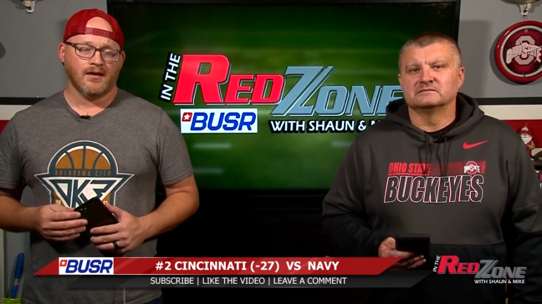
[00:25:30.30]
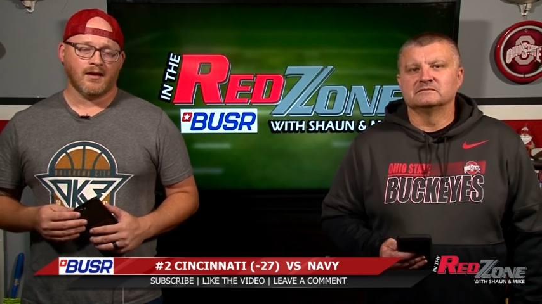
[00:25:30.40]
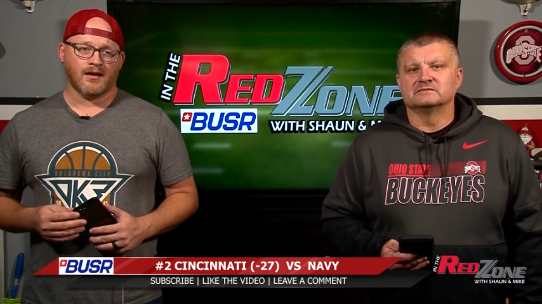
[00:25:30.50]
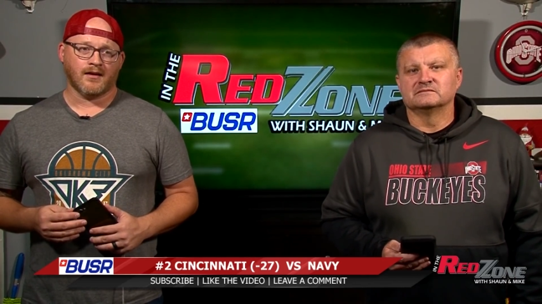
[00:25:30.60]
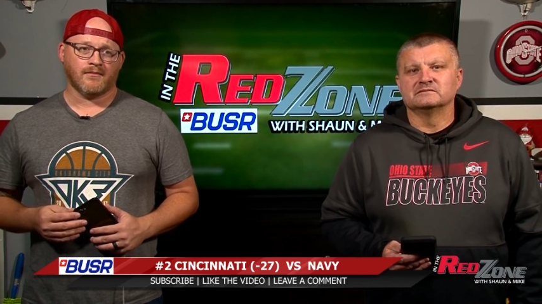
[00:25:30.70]

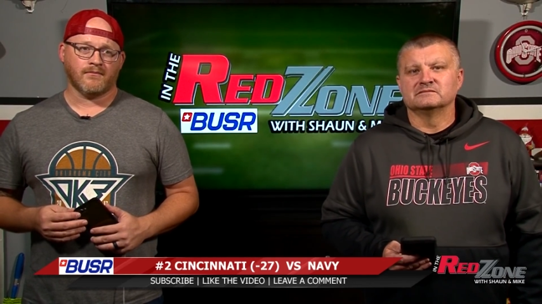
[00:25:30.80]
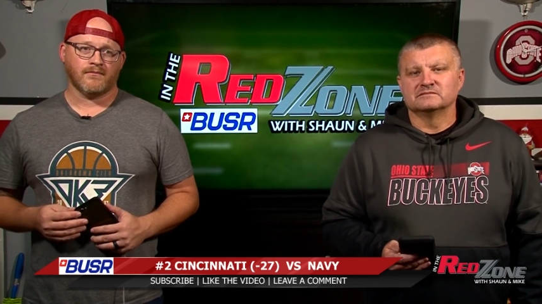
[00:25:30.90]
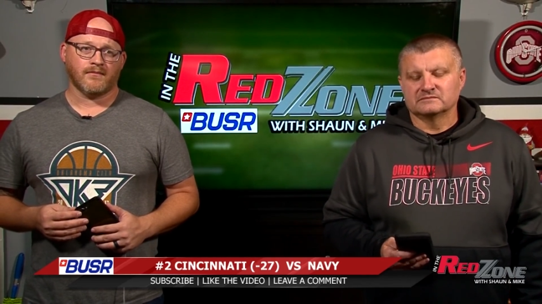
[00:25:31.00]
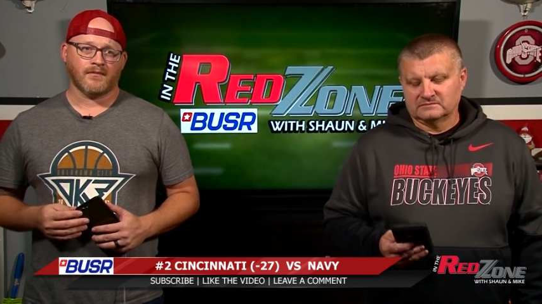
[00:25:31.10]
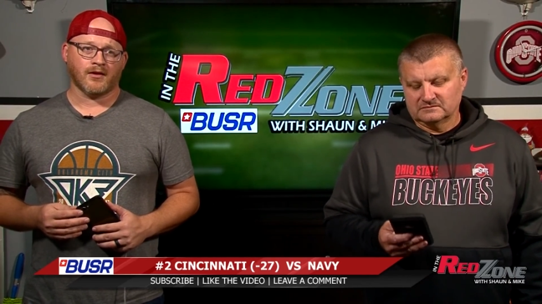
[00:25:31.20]
Speaker 1: um,
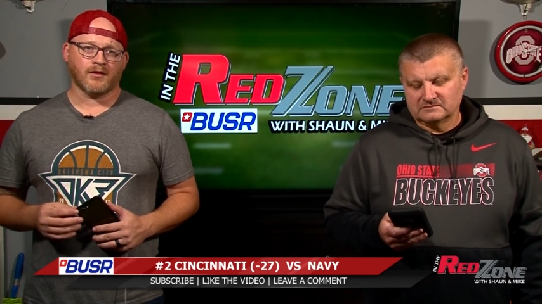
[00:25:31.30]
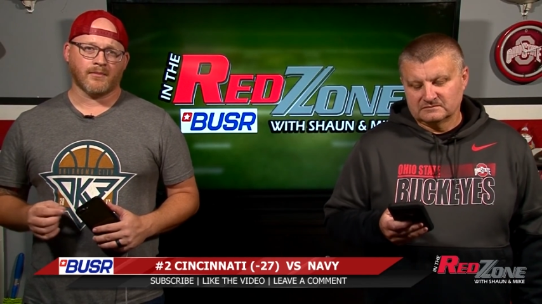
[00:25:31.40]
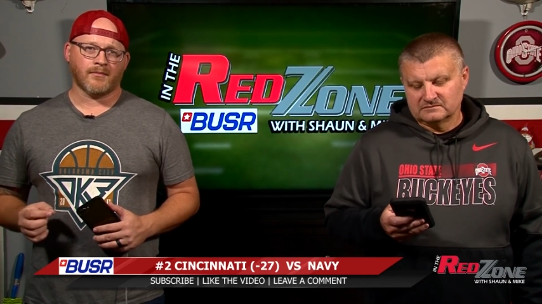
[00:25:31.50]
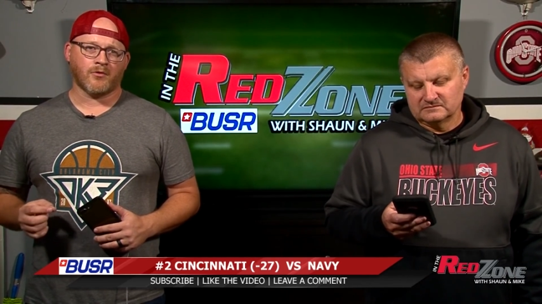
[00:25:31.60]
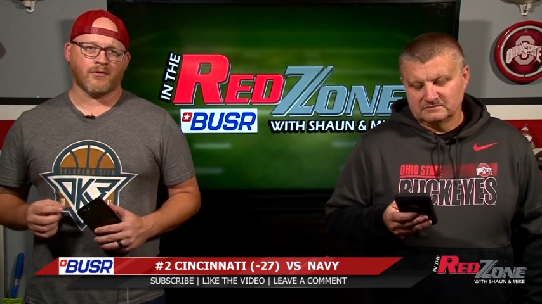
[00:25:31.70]
a little
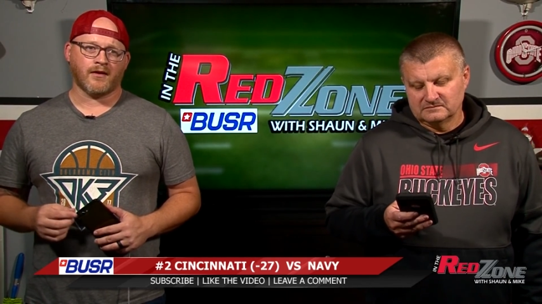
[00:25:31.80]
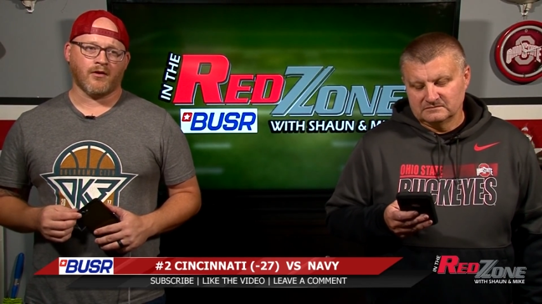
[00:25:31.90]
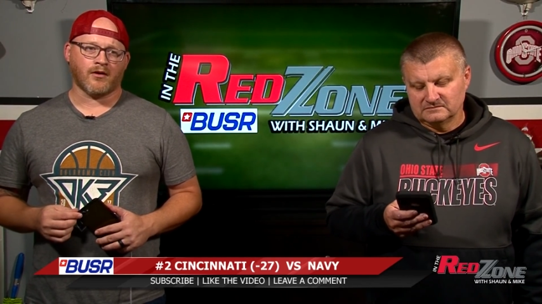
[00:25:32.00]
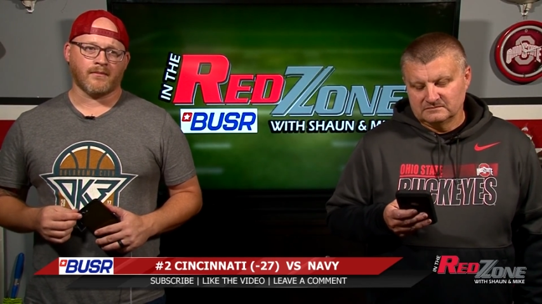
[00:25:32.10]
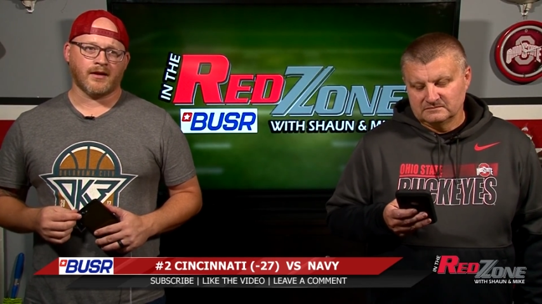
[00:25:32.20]
bit more than
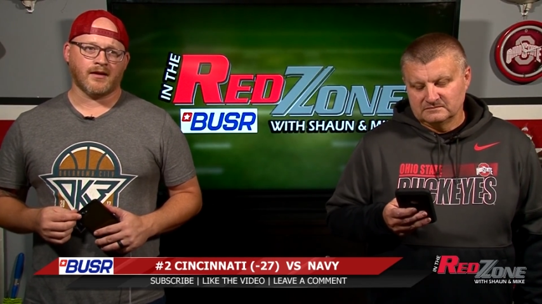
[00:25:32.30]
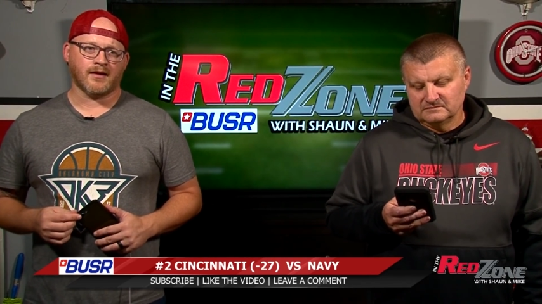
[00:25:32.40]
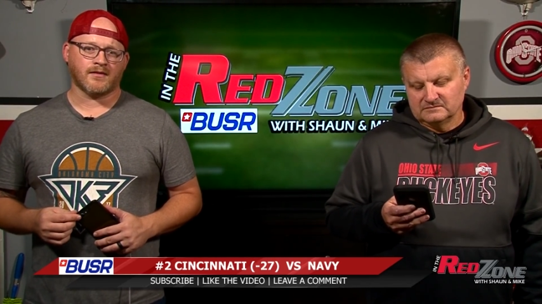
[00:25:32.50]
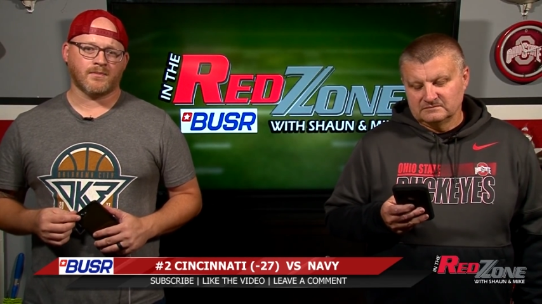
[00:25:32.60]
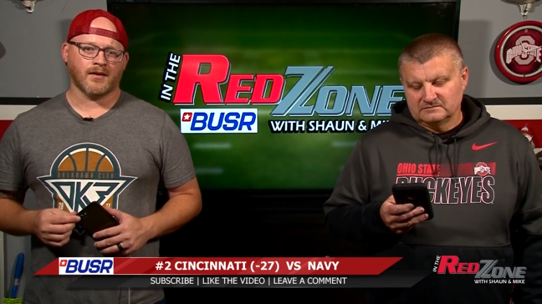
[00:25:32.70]
Army
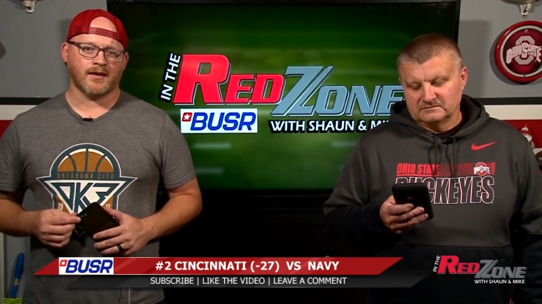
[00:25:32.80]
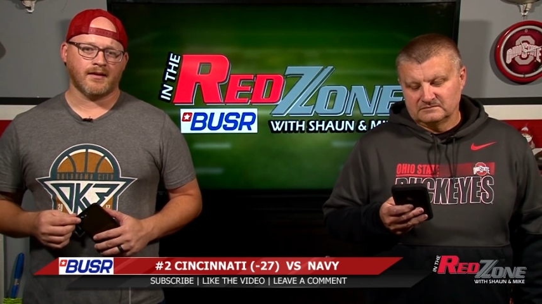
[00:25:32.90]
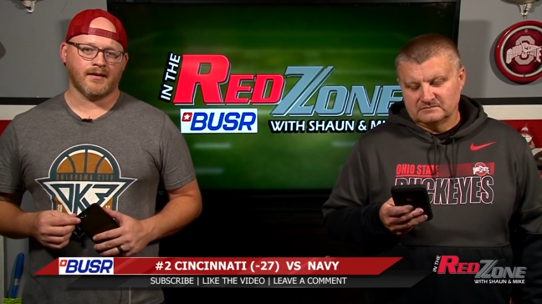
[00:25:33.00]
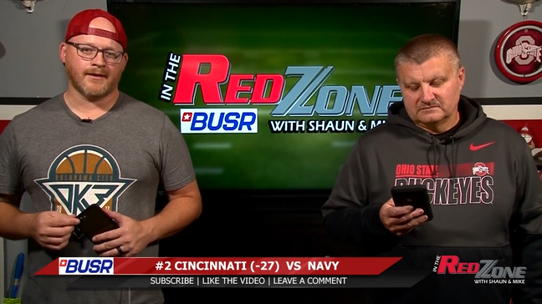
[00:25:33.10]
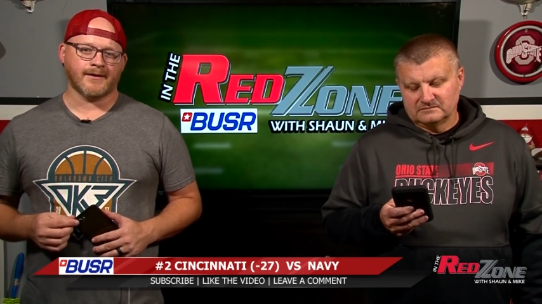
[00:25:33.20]
does.
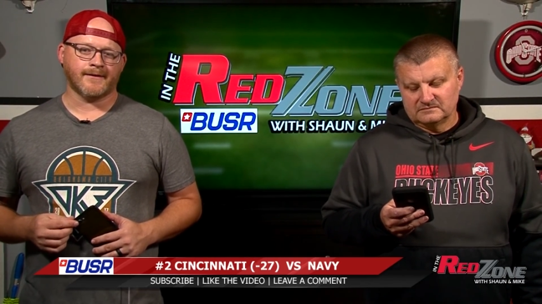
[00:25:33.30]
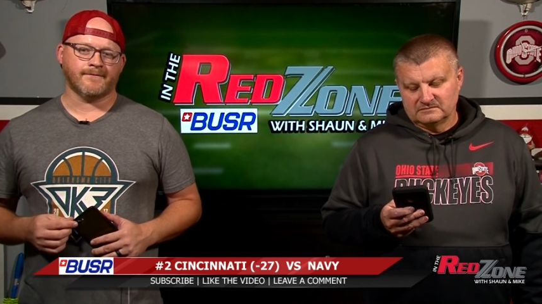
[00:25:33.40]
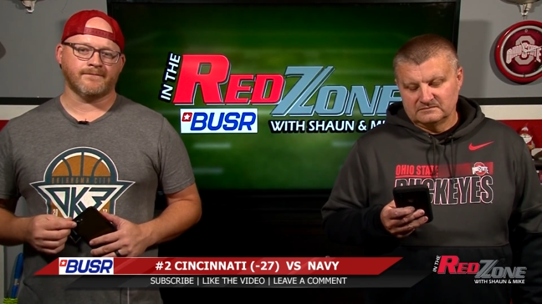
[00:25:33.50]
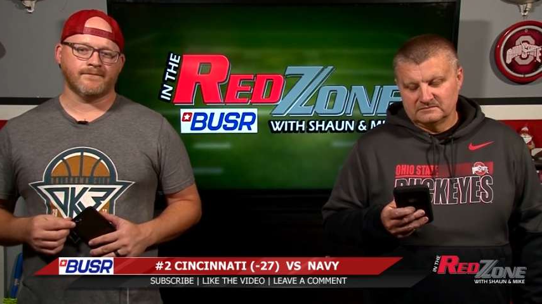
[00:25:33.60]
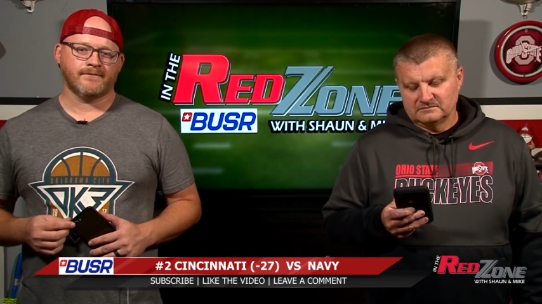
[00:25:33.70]
But
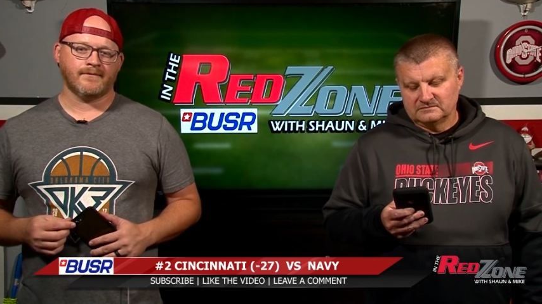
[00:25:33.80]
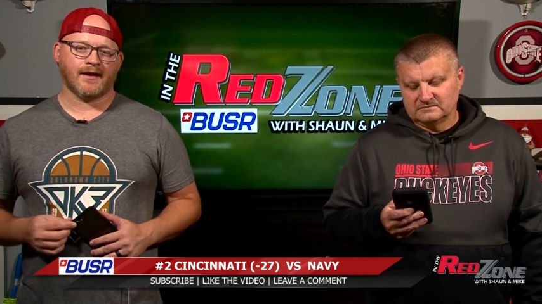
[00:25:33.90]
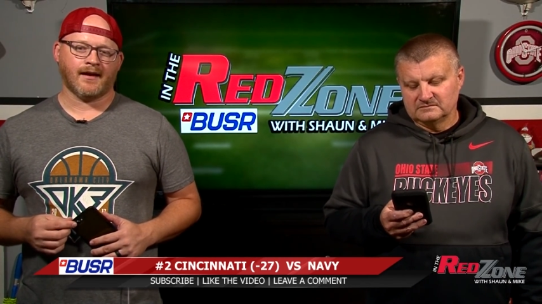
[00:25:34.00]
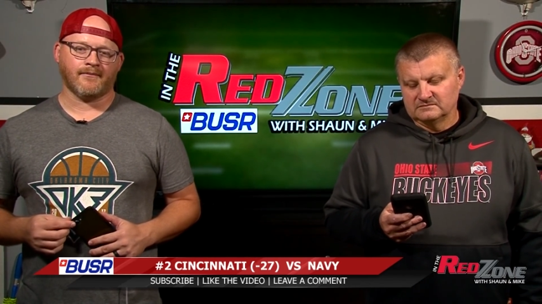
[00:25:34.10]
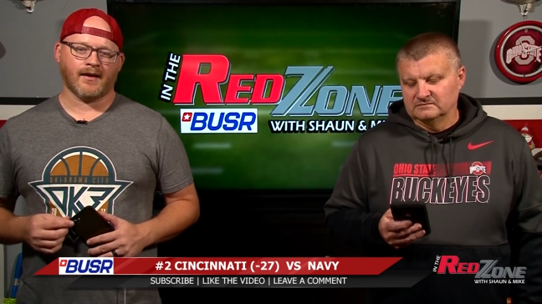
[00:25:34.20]
um,
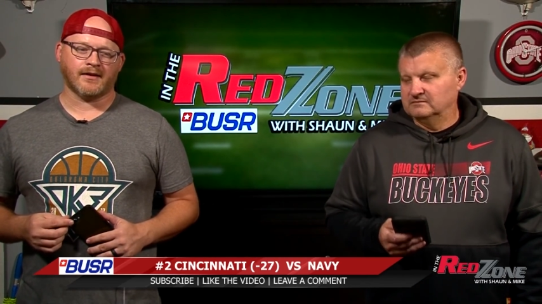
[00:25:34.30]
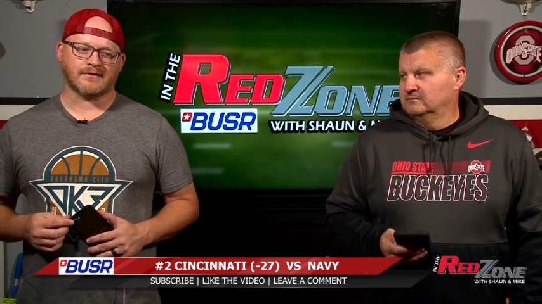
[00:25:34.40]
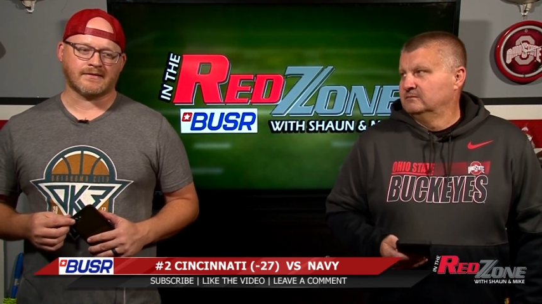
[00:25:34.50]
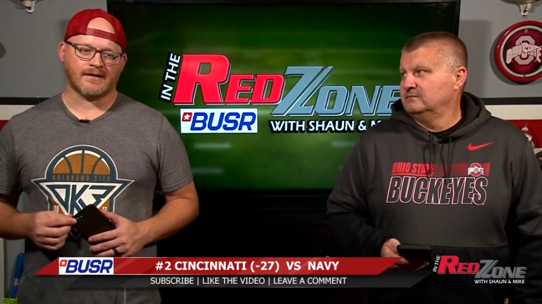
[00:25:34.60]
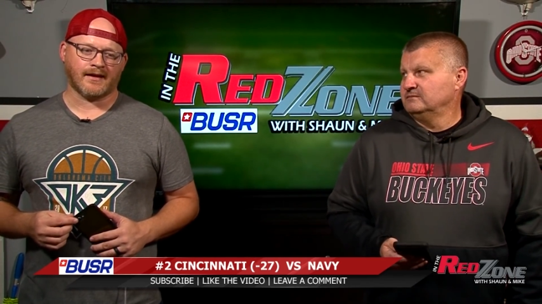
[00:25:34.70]
yeah, I just